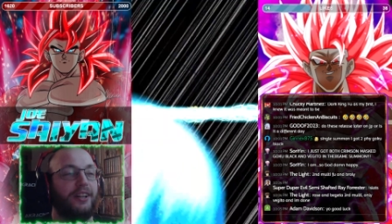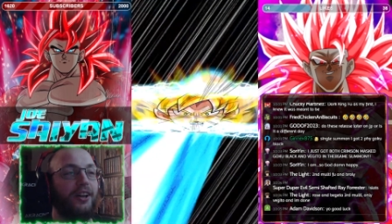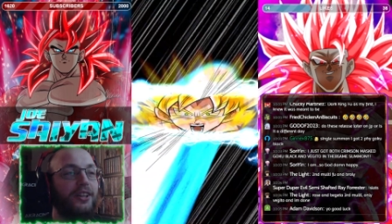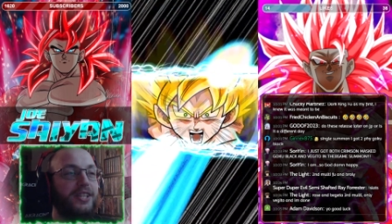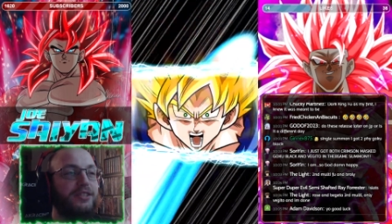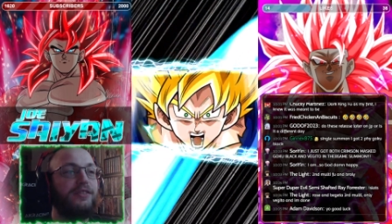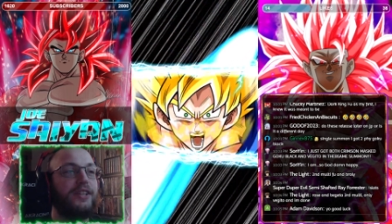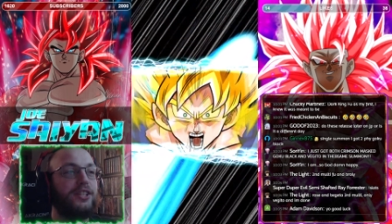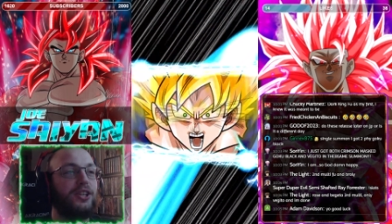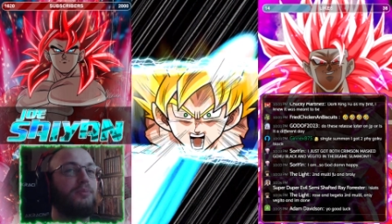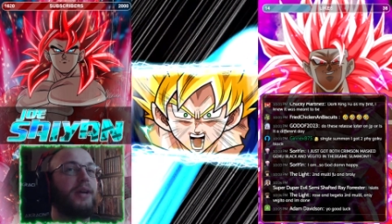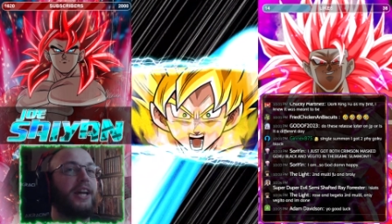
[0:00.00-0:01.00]
on these
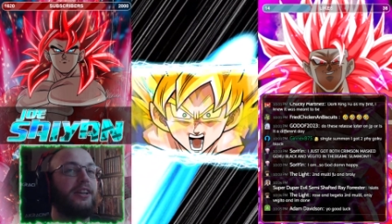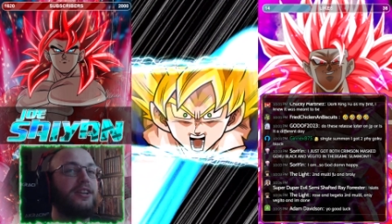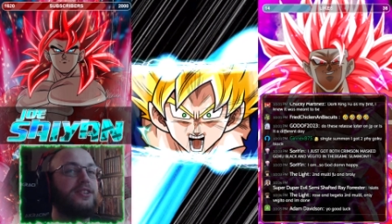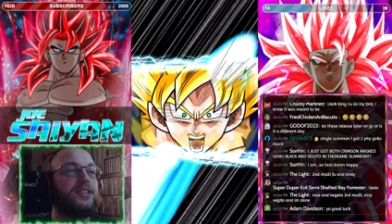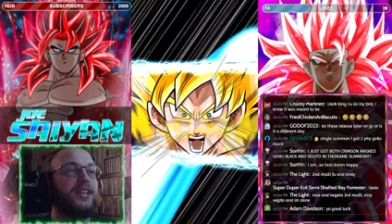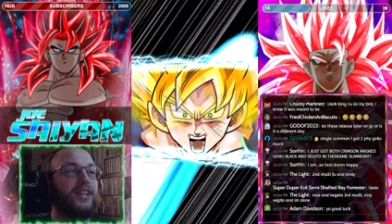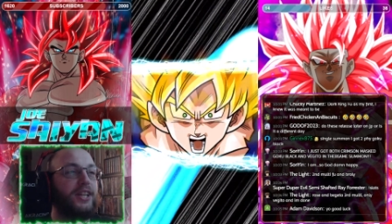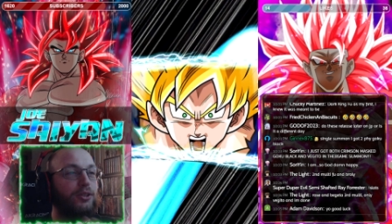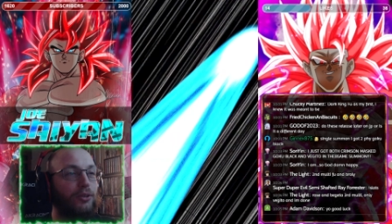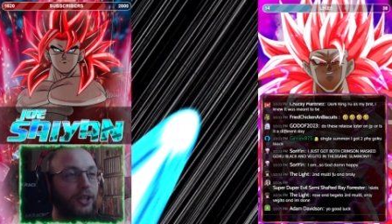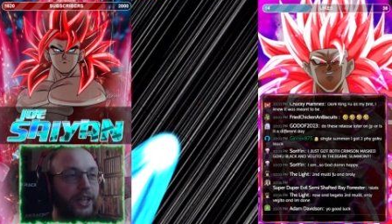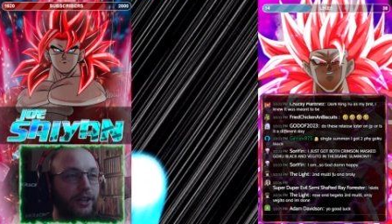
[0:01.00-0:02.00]
featured banners, and then you
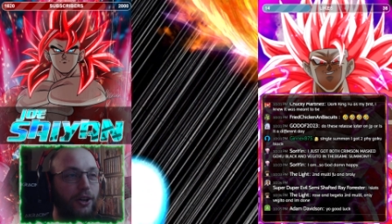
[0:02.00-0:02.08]
look at